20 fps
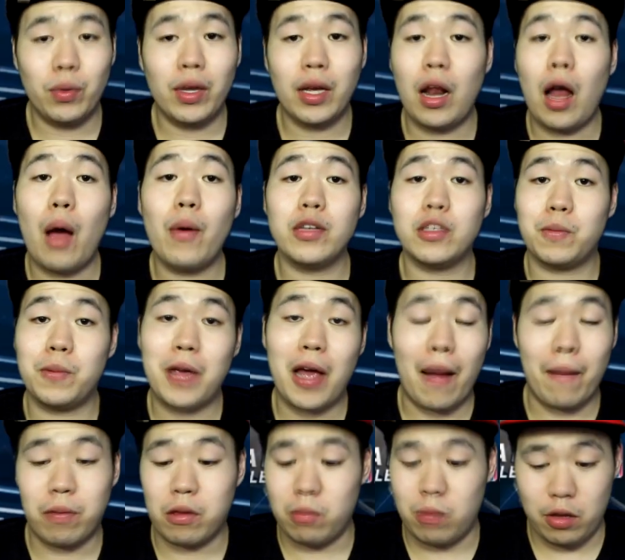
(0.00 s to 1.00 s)
We can always be
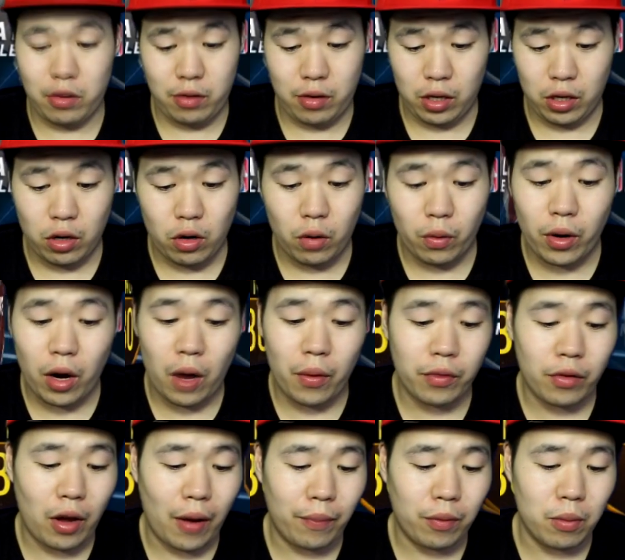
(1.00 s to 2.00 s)
optimistic. You know, we
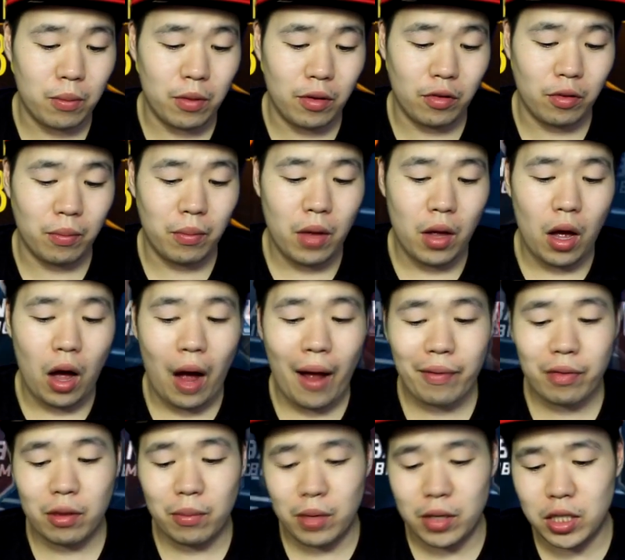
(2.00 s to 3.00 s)
always optimism.
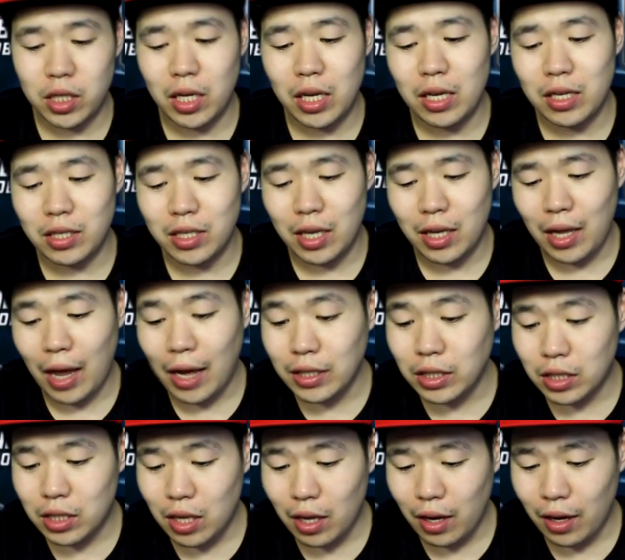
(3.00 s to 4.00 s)
Optimism is a
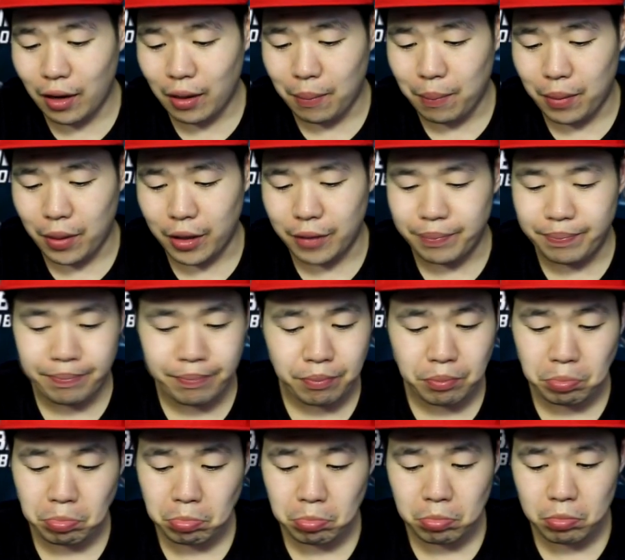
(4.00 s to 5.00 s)
nice thing, but
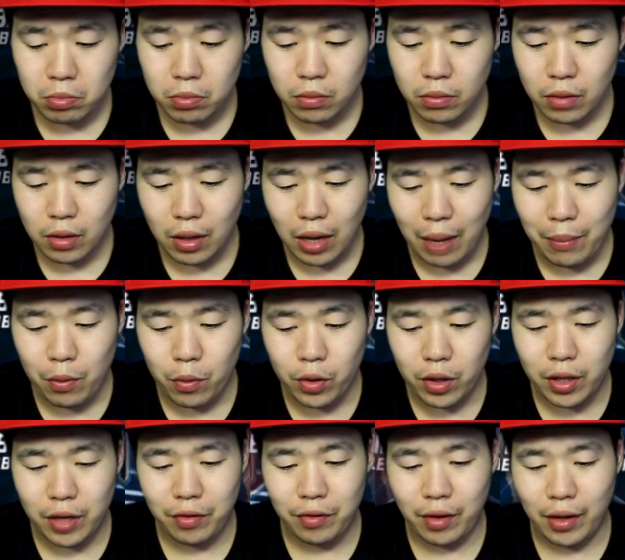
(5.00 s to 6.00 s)
I'm a
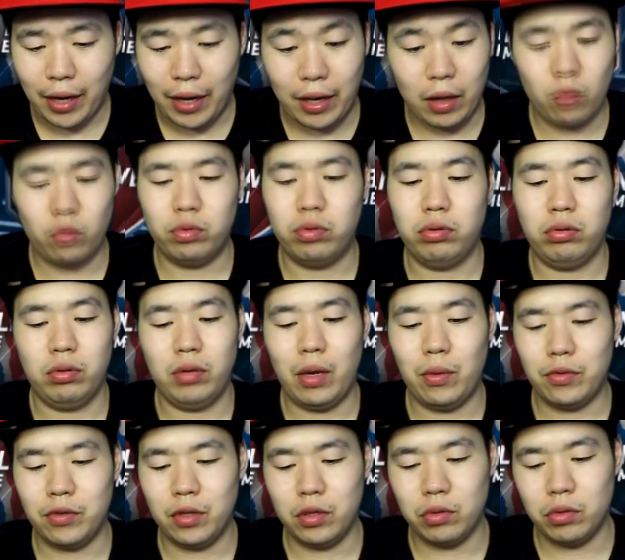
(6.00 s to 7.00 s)
realistic guy. That,
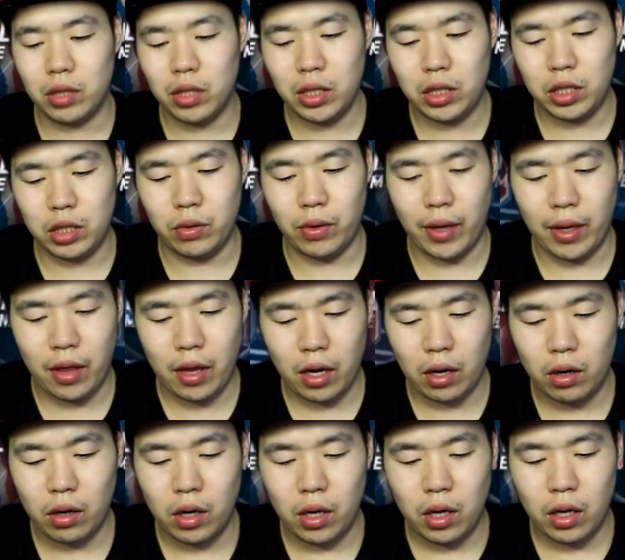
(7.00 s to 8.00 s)
that was a little Gucci right
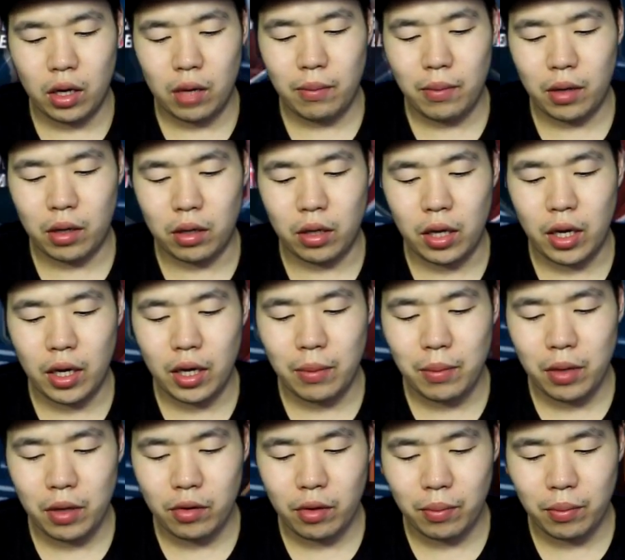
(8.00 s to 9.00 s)
there. Come on, yeah,
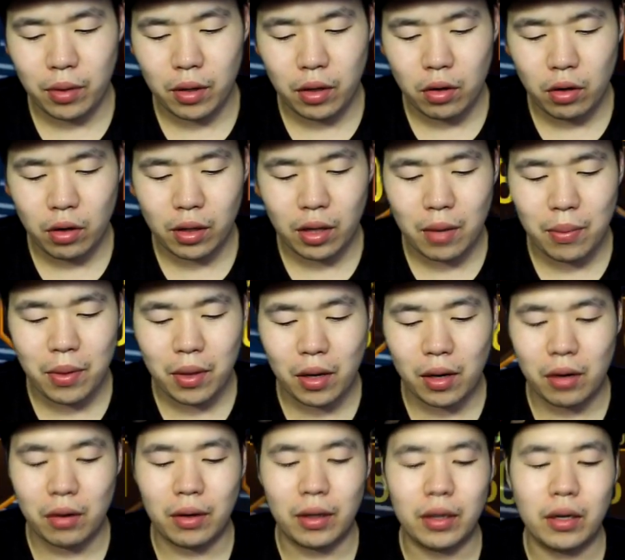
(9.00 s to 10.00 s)
give me something good. Give me
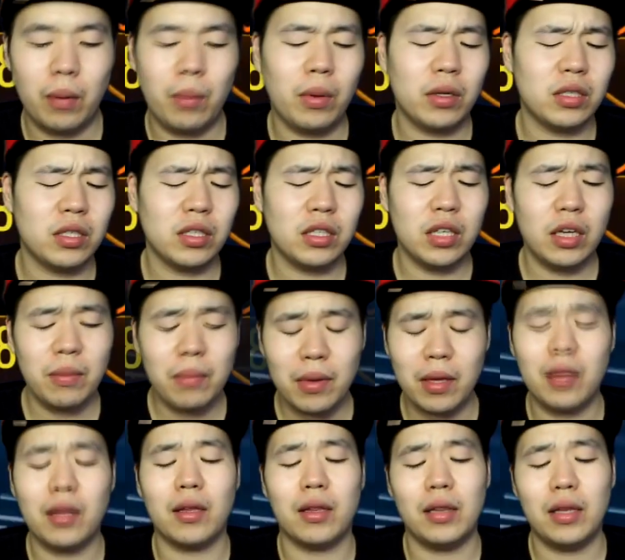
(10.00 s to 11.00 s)
another. Come on, just give
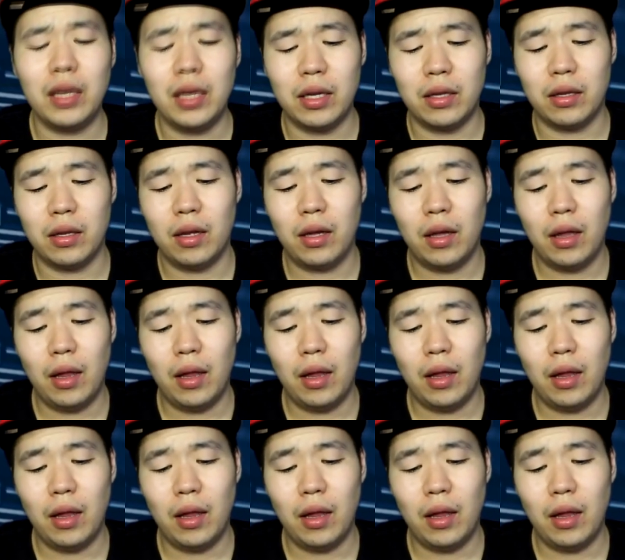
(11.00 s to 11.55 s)
me an elite.